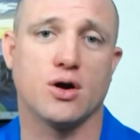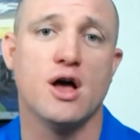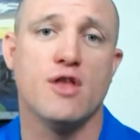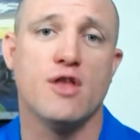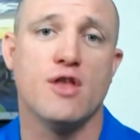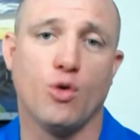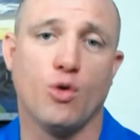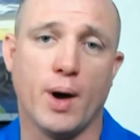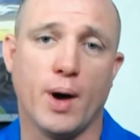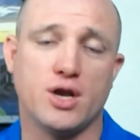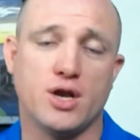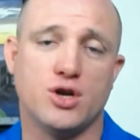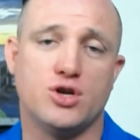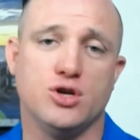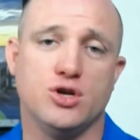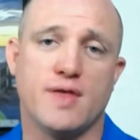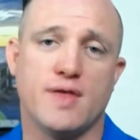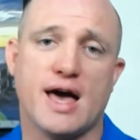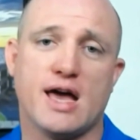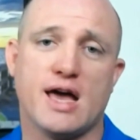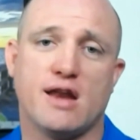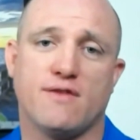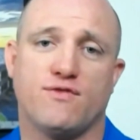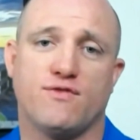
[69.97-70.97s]
The way to do
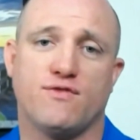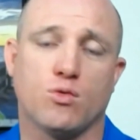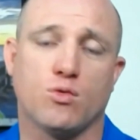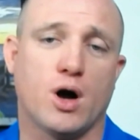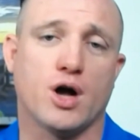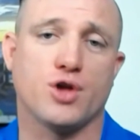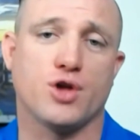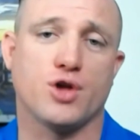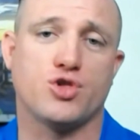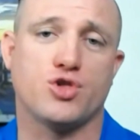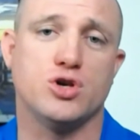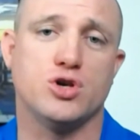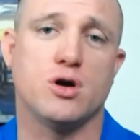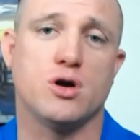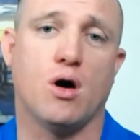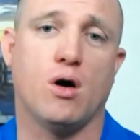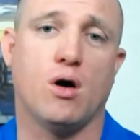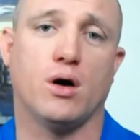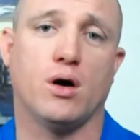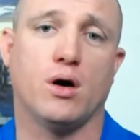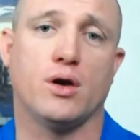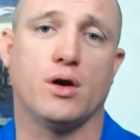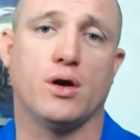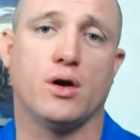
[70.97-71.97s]
that, if you're watching
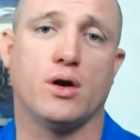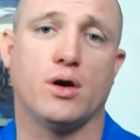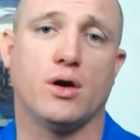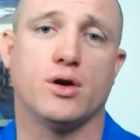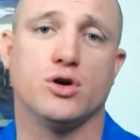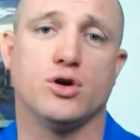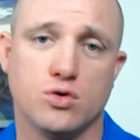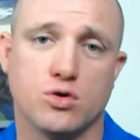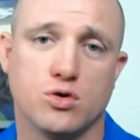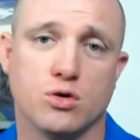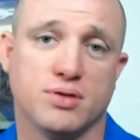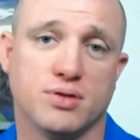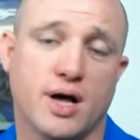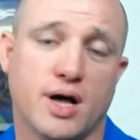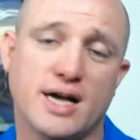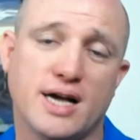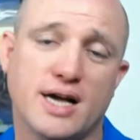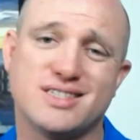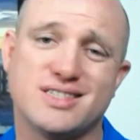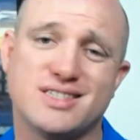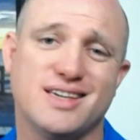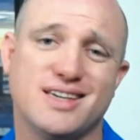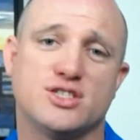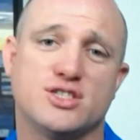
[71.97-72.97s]
on Google+,
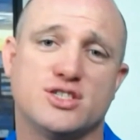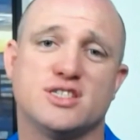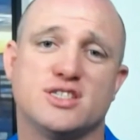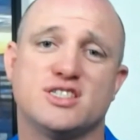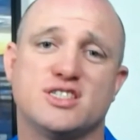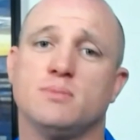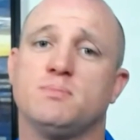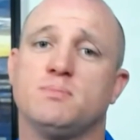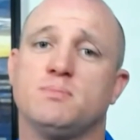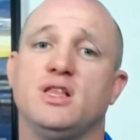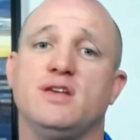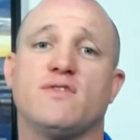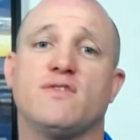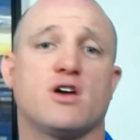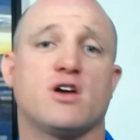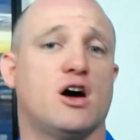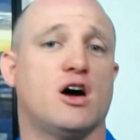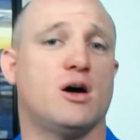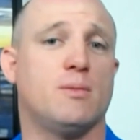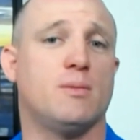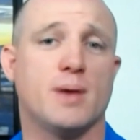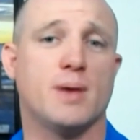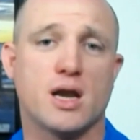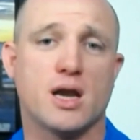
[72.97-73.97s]
is to simply leave a
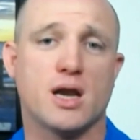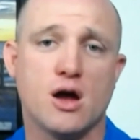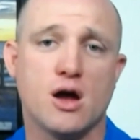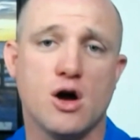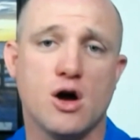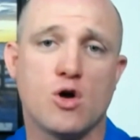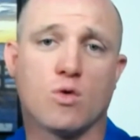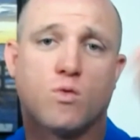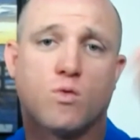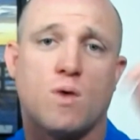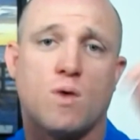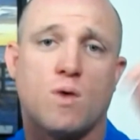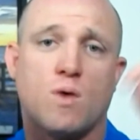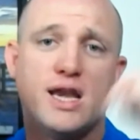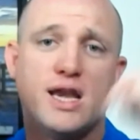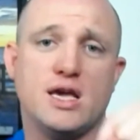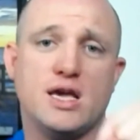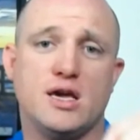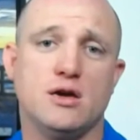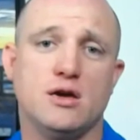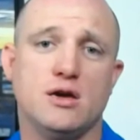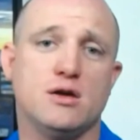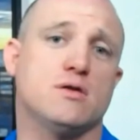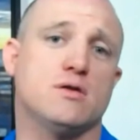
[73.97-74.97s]
comment right
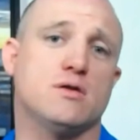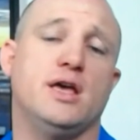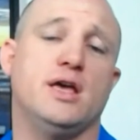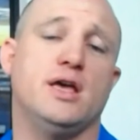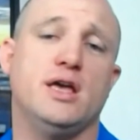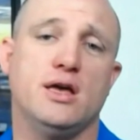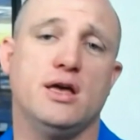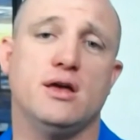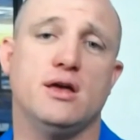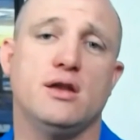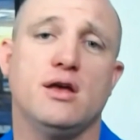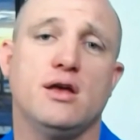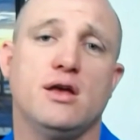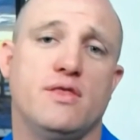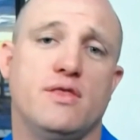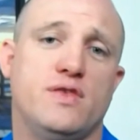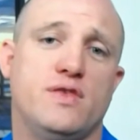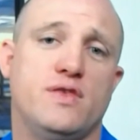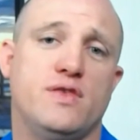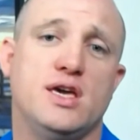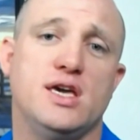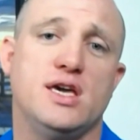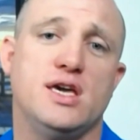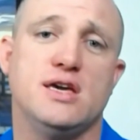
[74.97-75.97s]
here in
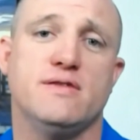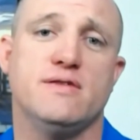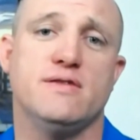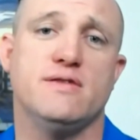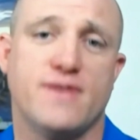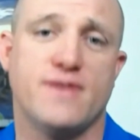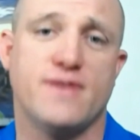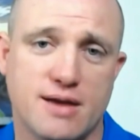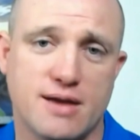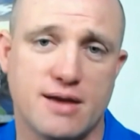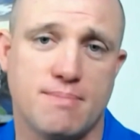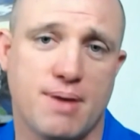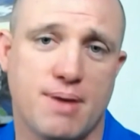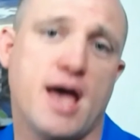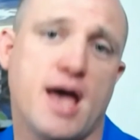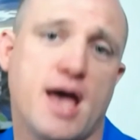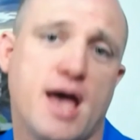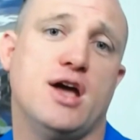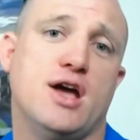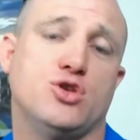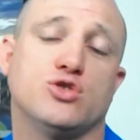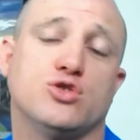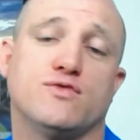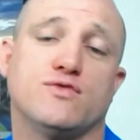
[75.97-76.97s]
the event
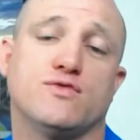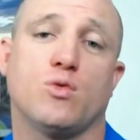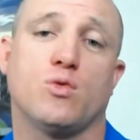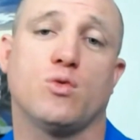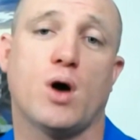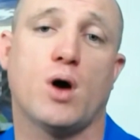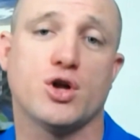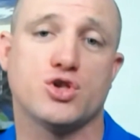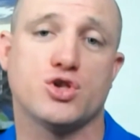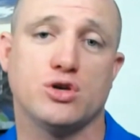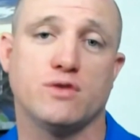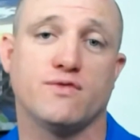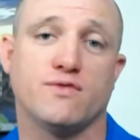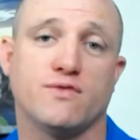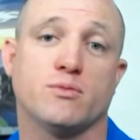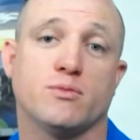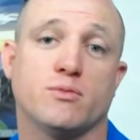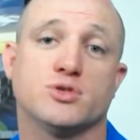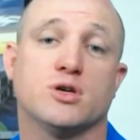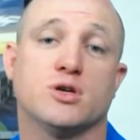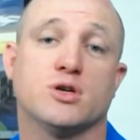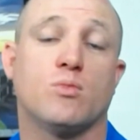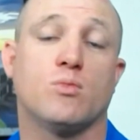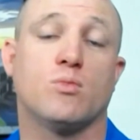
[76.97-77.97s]
page. If you're watching from
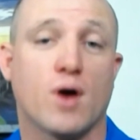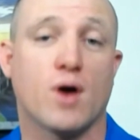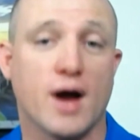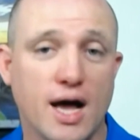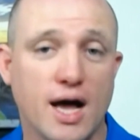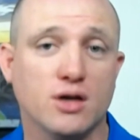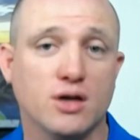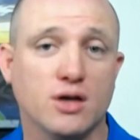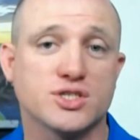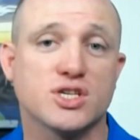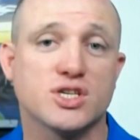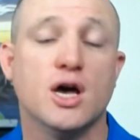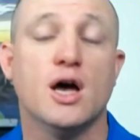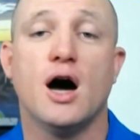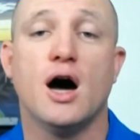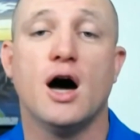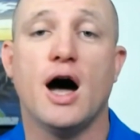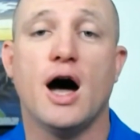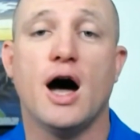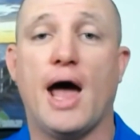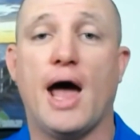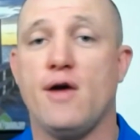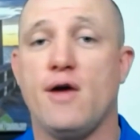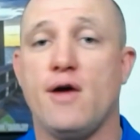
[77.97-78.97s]
somewhere else,
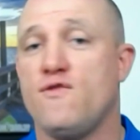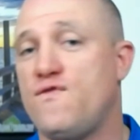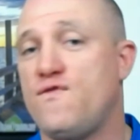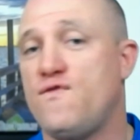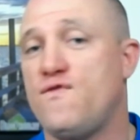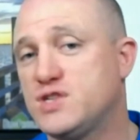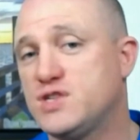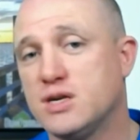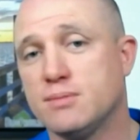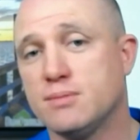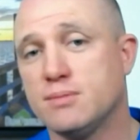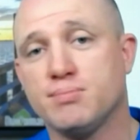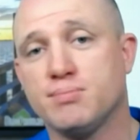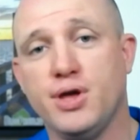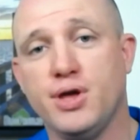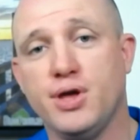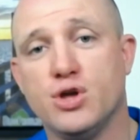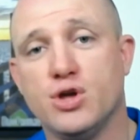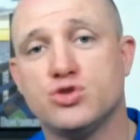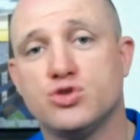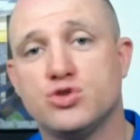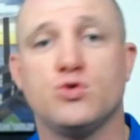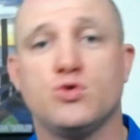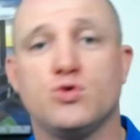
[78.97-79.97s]

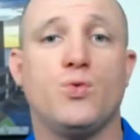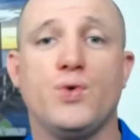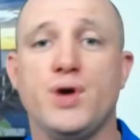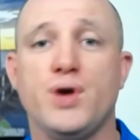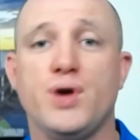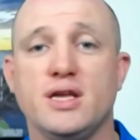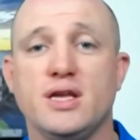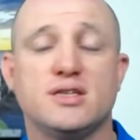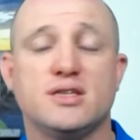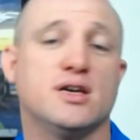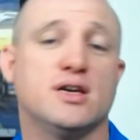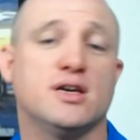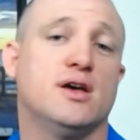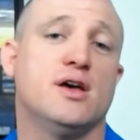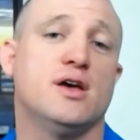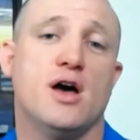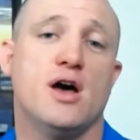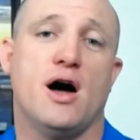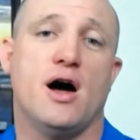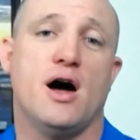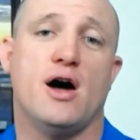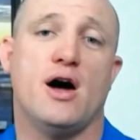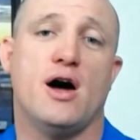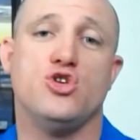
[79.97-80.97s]
simply tweet
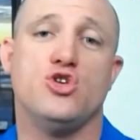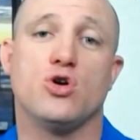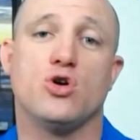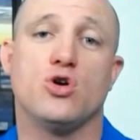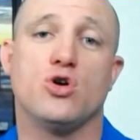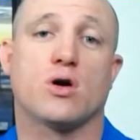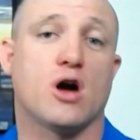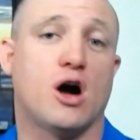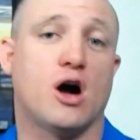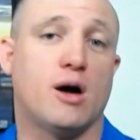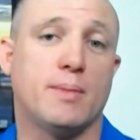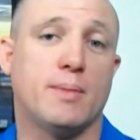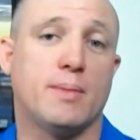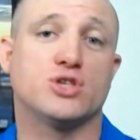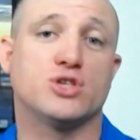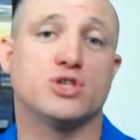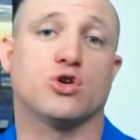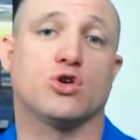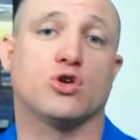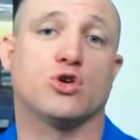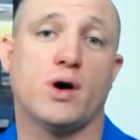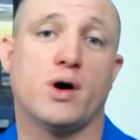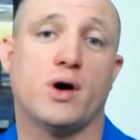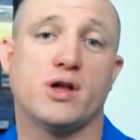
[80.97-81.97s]
your comments or
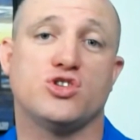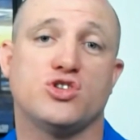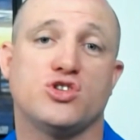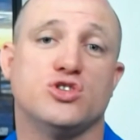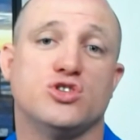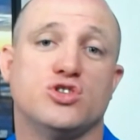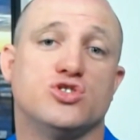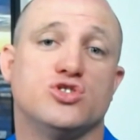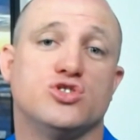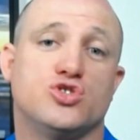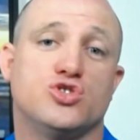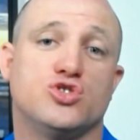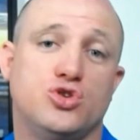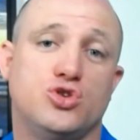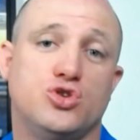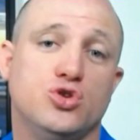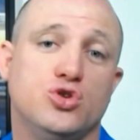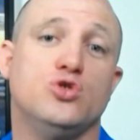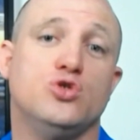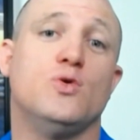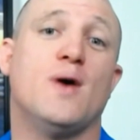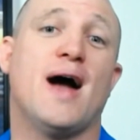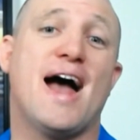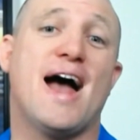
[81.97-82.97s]
questions
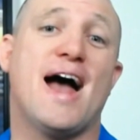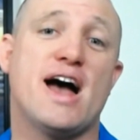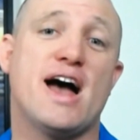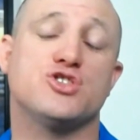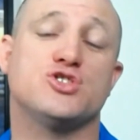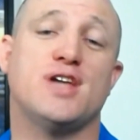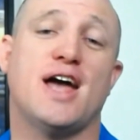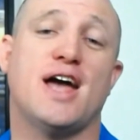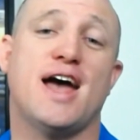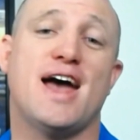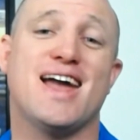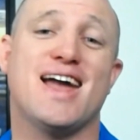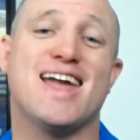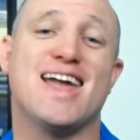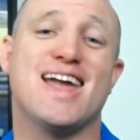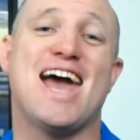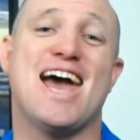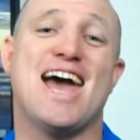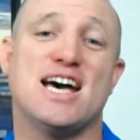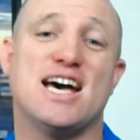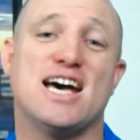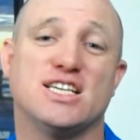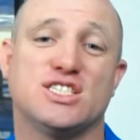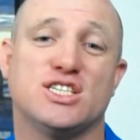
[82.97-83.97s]
to
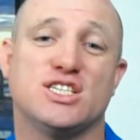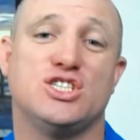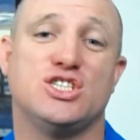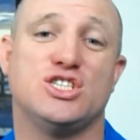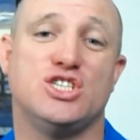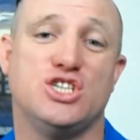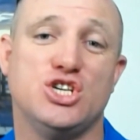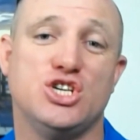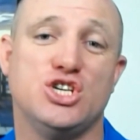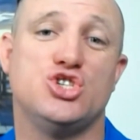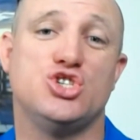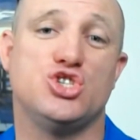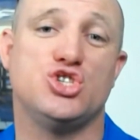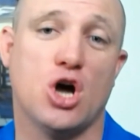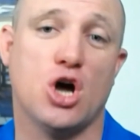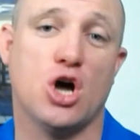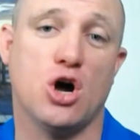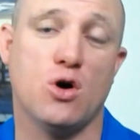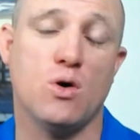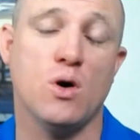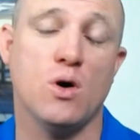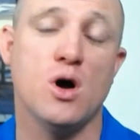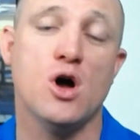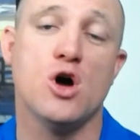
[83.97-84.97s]

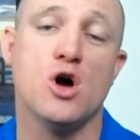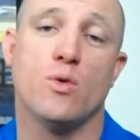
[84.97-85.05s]
#STShow.